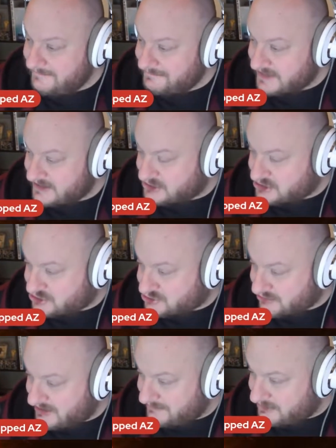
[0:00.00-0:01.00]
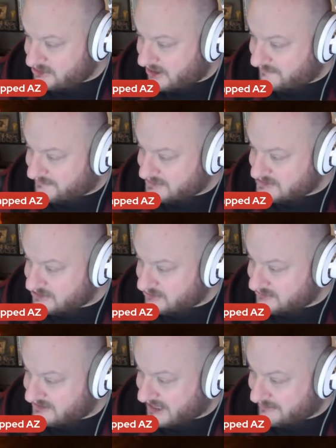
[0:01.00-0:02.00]
and streamed the covers on
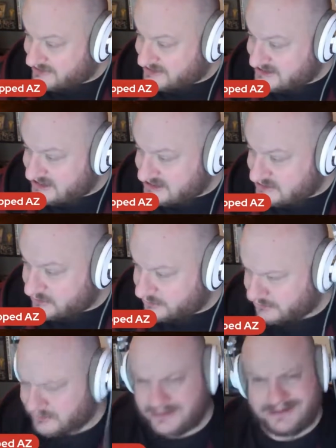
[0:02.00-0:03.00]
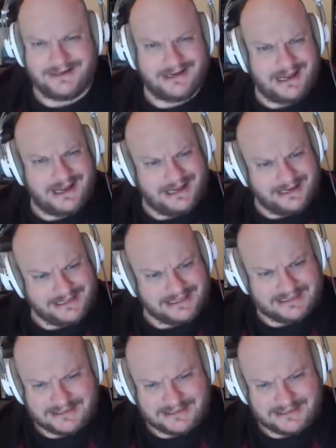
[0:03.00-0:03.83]
Gary's Discord. Nice.